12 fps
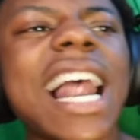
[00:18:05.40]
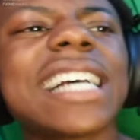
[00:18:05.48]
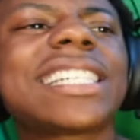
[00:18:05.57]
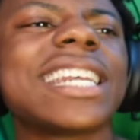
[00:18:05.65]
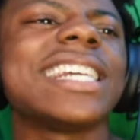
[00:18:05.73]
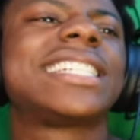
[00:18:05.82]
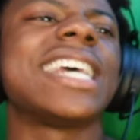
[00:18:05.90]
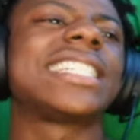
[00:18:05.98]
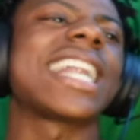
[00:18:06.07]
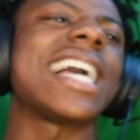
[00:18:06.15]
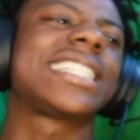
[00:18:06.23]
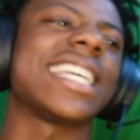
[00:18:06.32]
send it, chat?
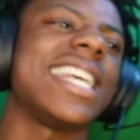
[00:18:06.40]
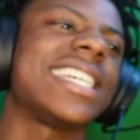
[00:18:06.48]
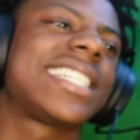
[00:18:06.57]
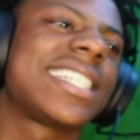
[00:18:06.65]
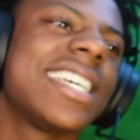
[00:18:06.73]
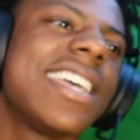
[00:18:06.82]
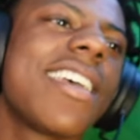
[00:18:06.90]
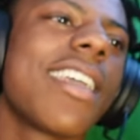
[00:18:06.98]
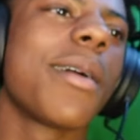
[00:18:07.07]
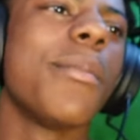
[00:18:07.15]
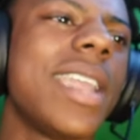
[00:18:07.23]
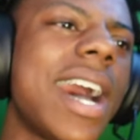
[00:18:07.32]
Should I send this?
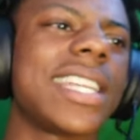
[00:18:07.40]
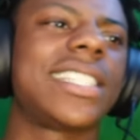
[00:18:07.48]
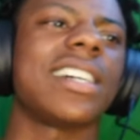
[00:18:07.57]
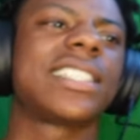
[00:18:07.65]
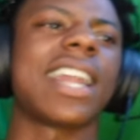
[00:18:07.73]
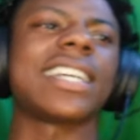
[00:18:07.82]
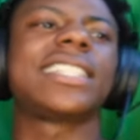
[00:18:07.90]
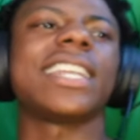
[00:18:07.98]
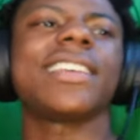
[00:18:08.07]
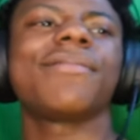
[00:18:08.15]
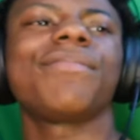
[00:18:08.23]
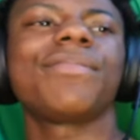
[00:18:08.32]
Be honest, y'all. Should I send
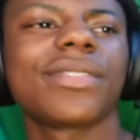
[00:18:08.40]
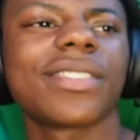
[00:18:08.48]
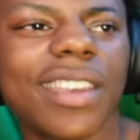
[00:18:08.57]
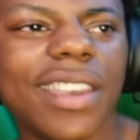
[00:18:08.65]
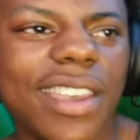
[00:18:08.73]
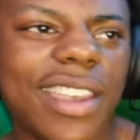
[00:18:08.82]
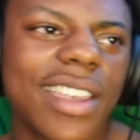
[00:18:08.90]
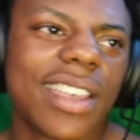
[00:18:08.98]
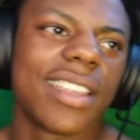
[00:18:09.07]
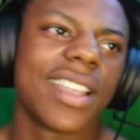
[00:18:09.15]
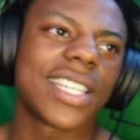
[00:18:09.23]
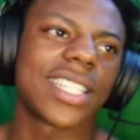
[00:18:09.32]
it?
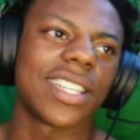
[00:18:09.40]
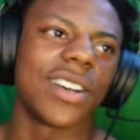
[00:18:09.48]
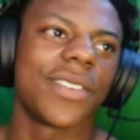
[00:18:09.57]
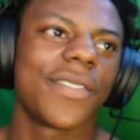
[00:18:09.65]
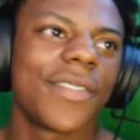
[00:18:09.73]
Yes or no?